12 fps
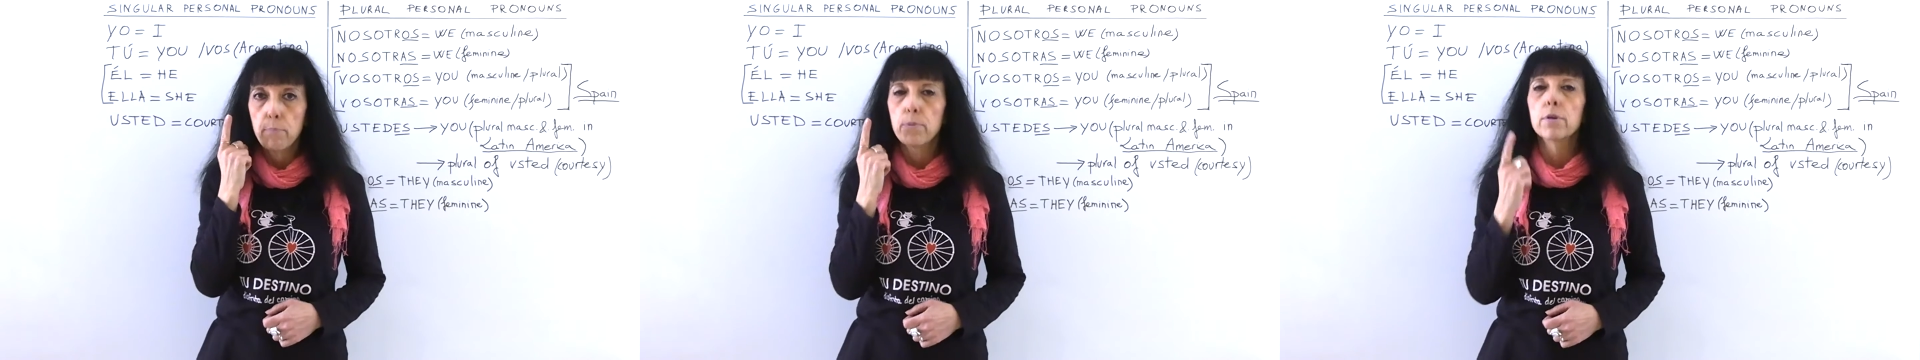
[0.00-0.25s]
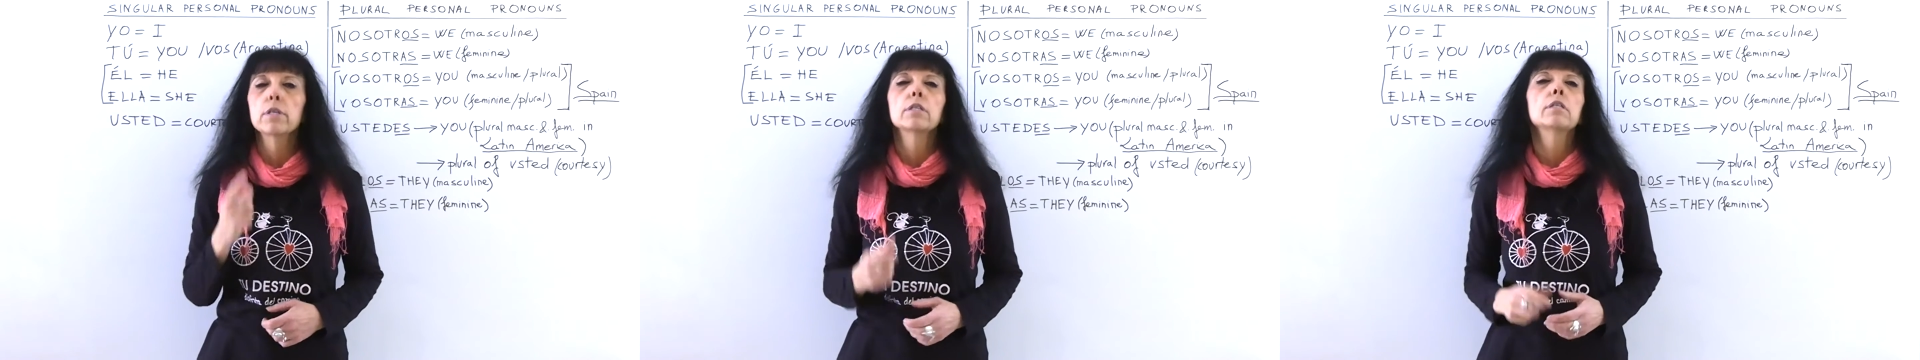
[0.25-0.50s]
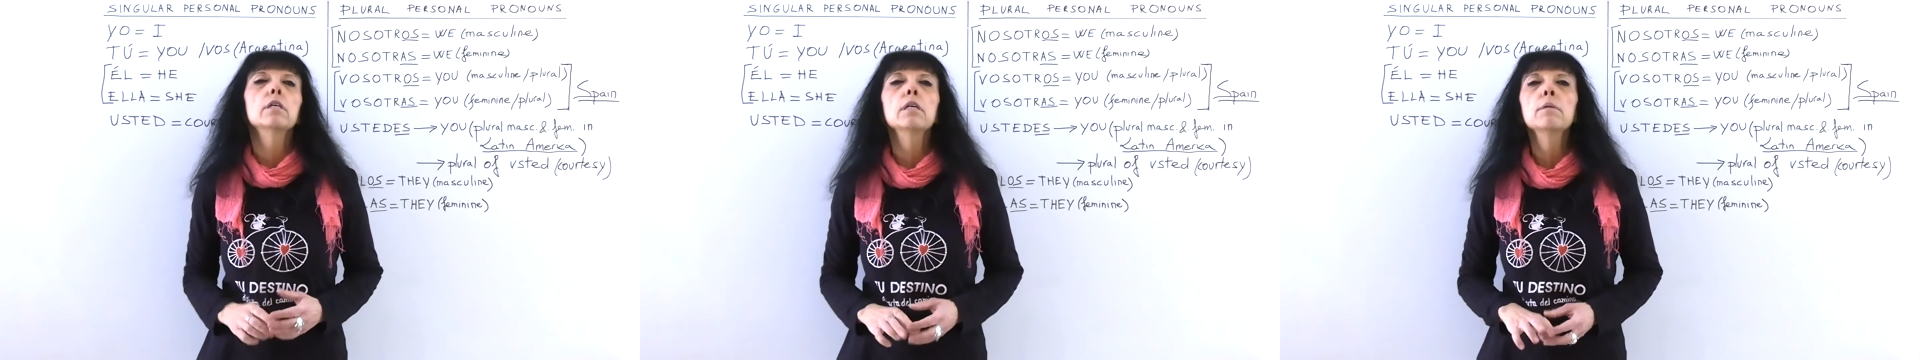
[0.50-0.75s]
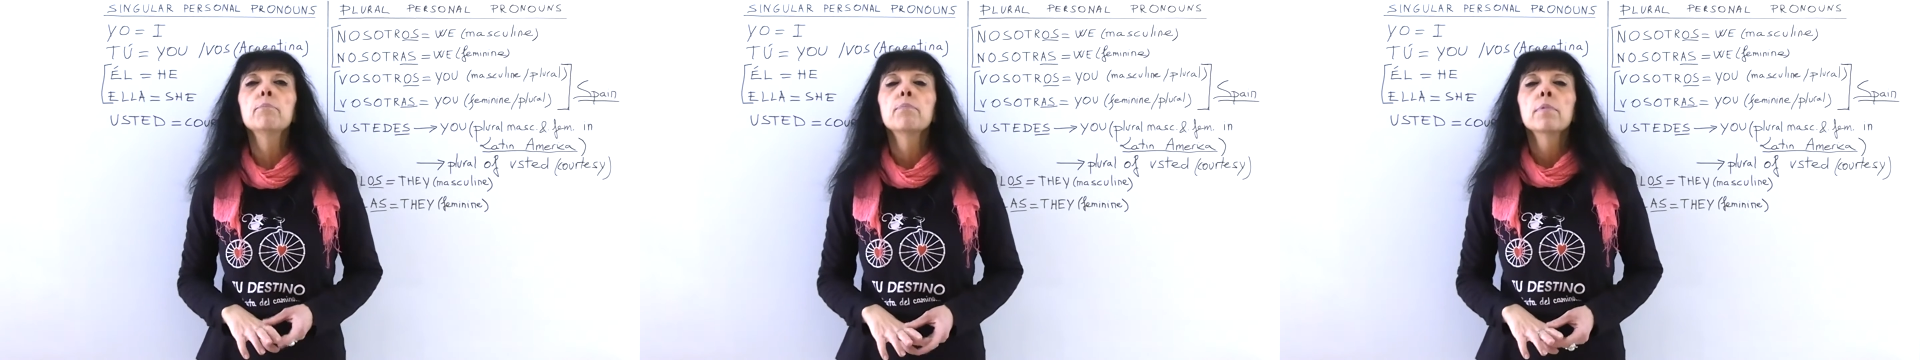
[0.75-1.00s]
person,
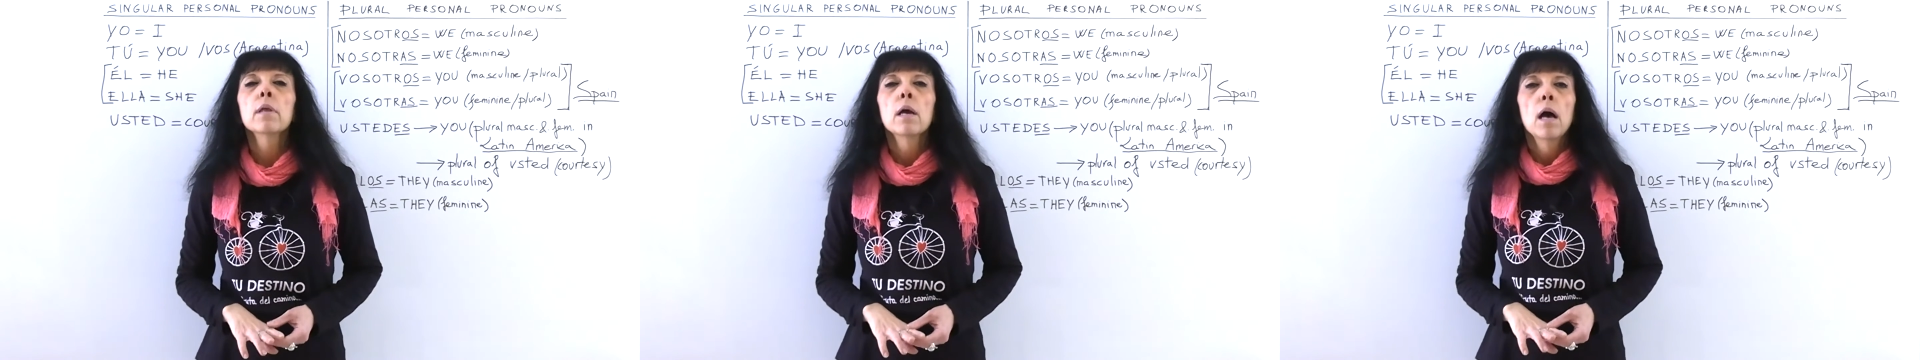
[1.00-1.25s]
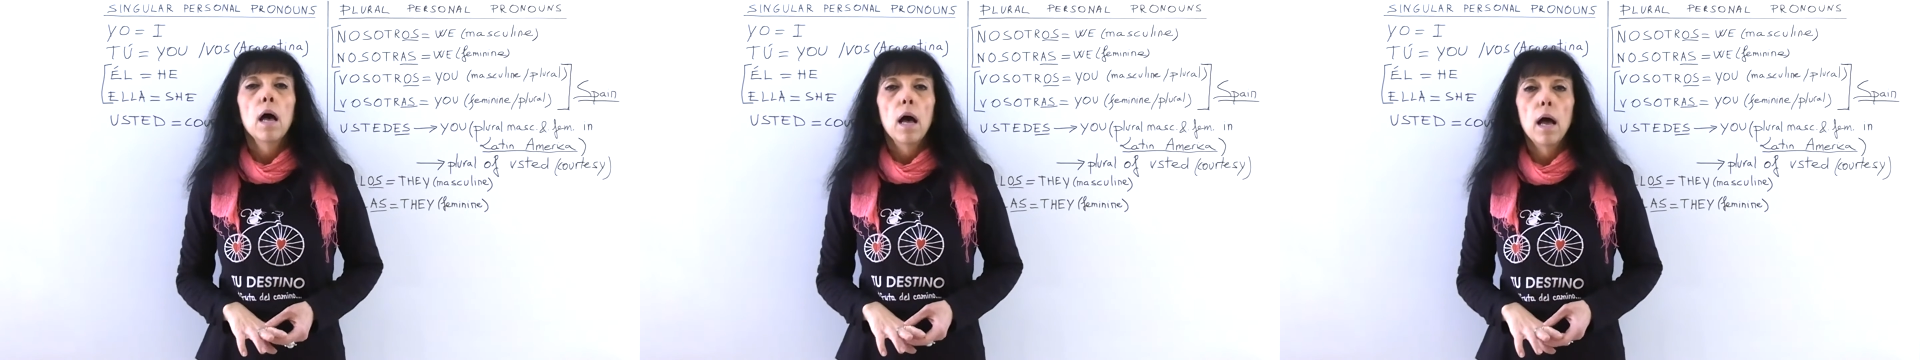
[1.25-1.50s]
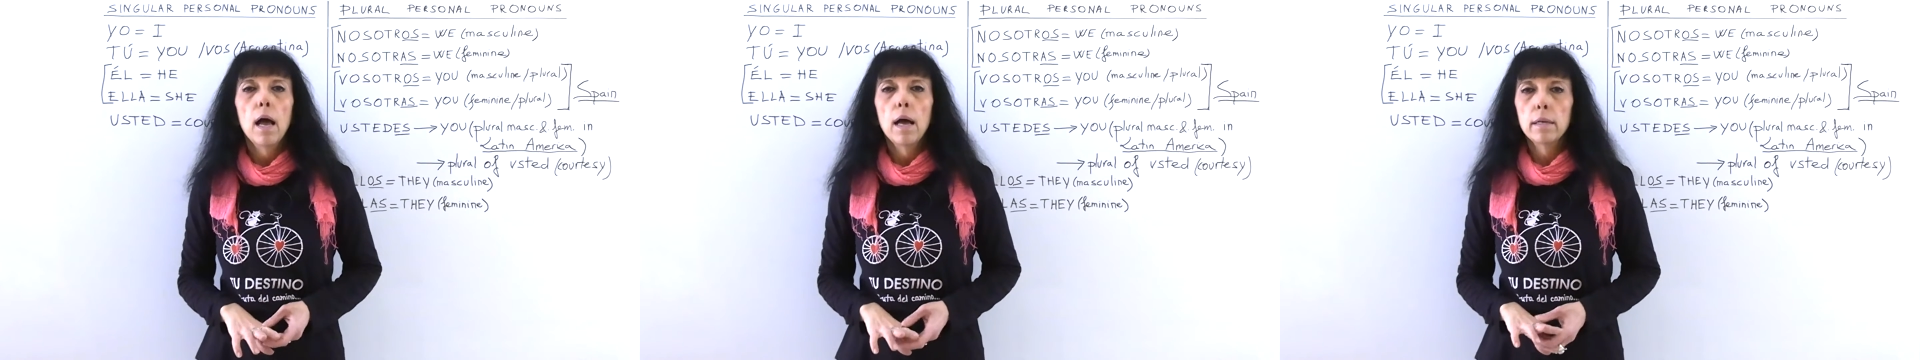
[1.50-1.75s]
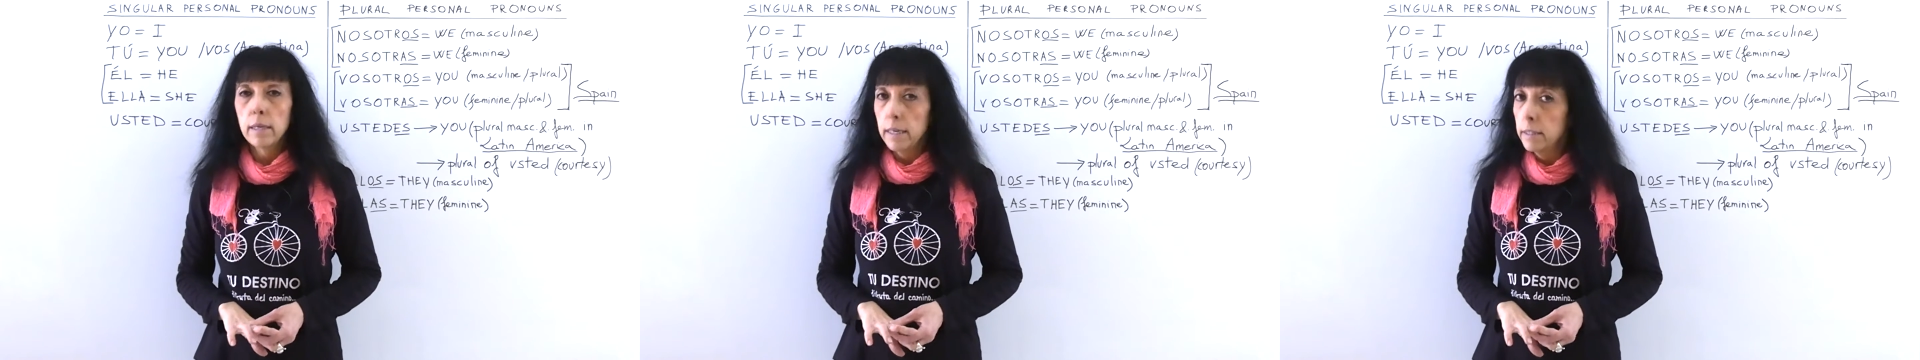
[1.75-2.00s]

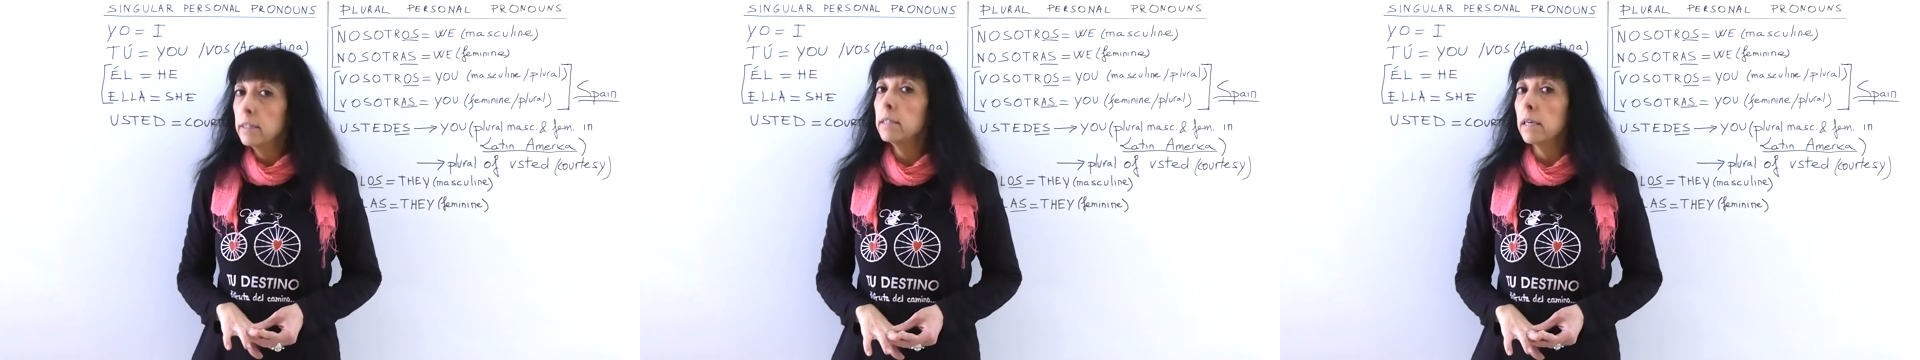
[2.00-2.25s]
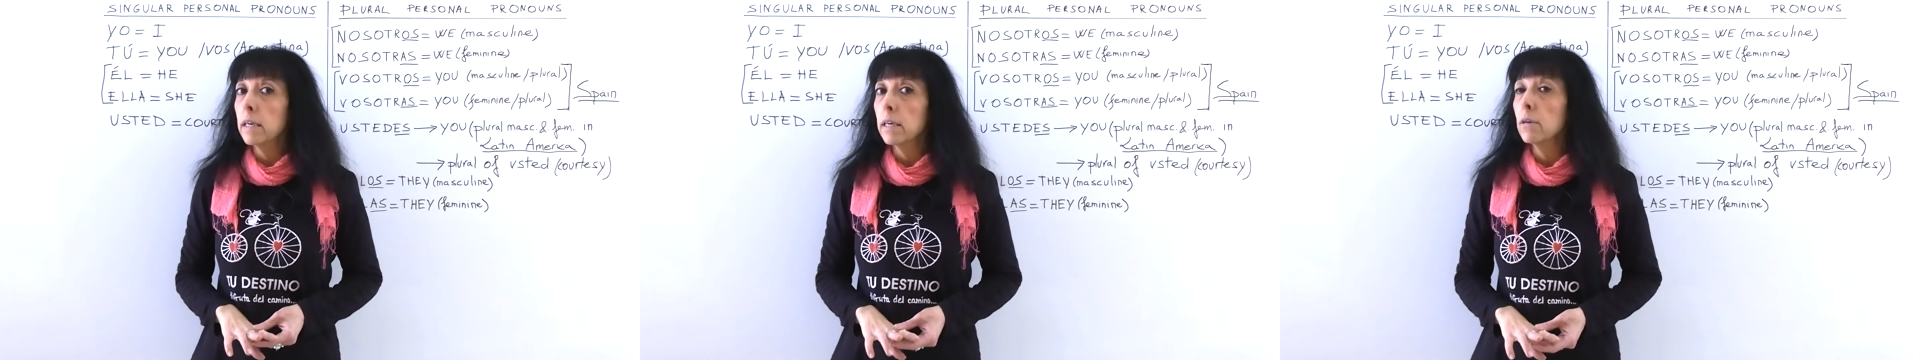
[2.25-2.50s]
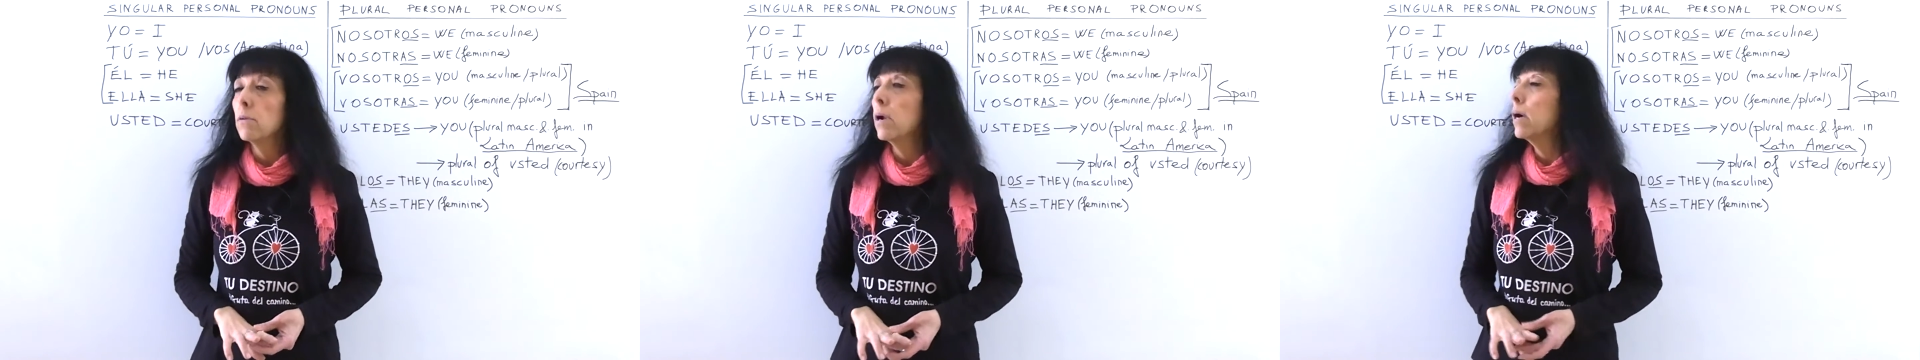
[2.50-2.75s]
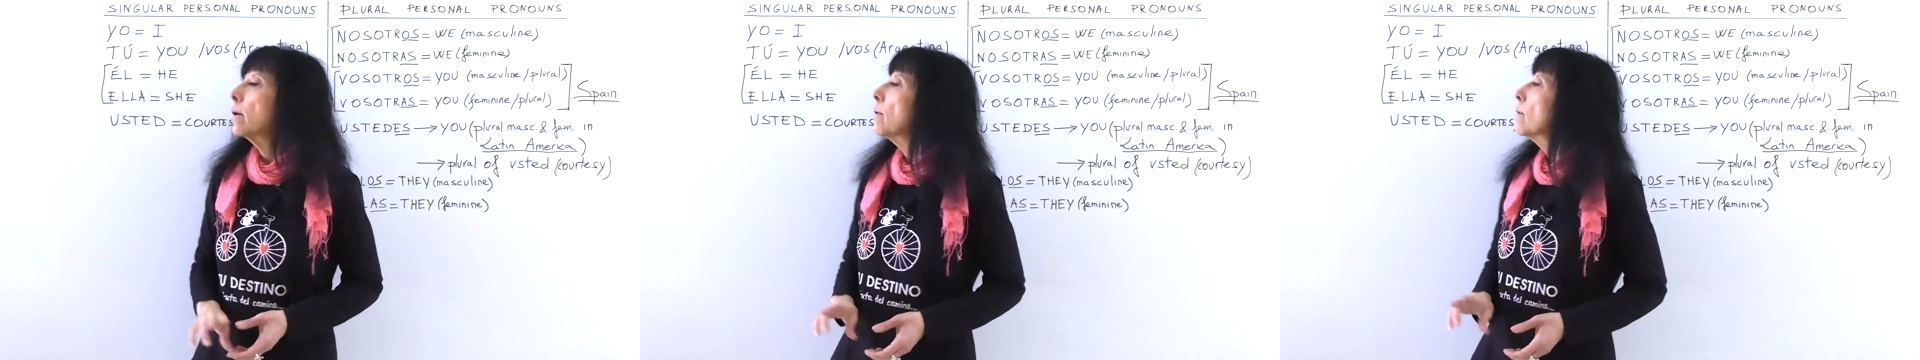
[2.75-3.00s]
and it's singular,